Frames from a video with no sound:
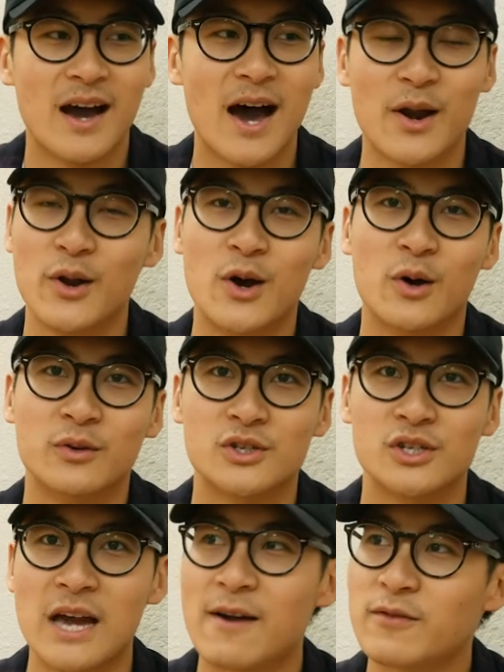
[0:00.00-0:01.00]
I don't know.
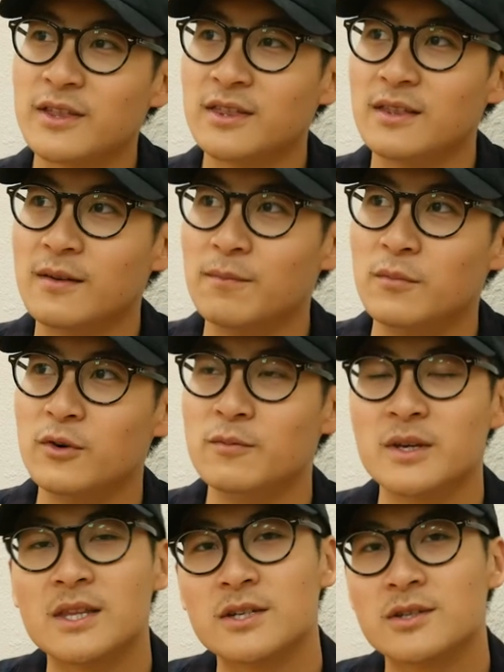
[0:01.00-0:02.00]
She, every
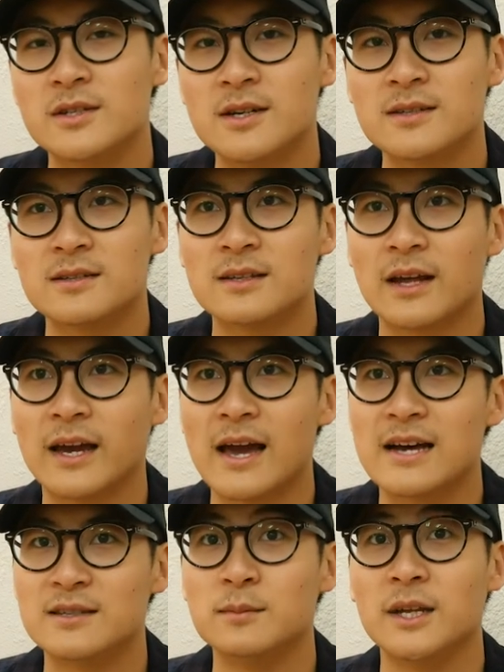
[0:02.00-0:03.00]
movement that she does like
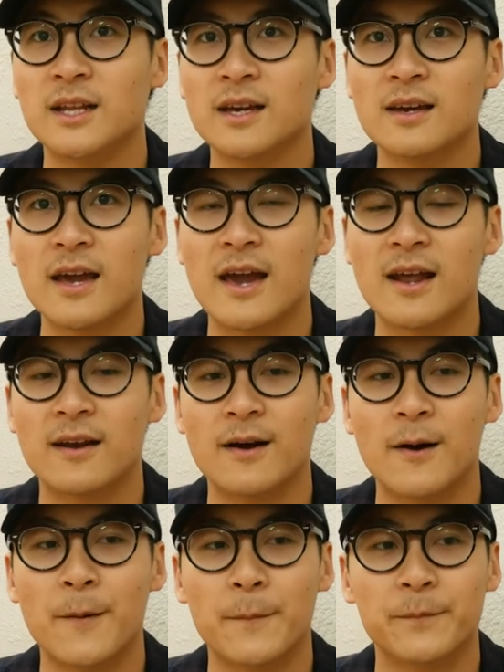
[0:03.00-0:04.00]
has meaning, and
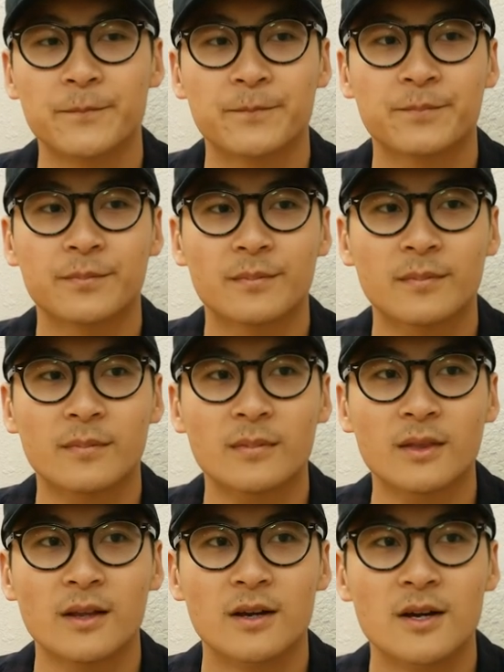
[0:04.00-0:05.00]
um,
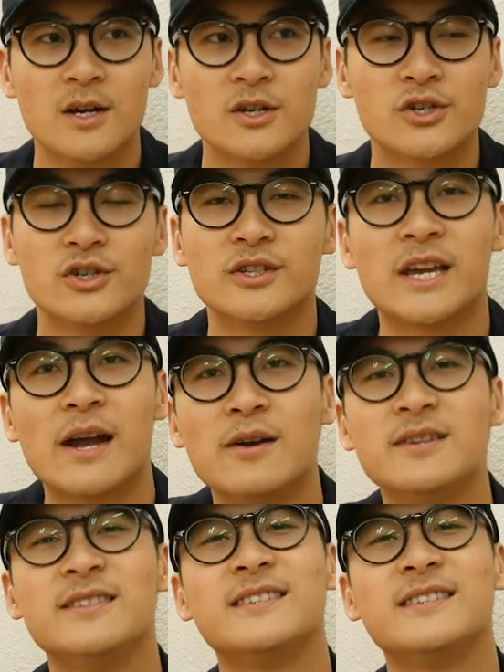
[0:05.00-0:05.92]
she just carries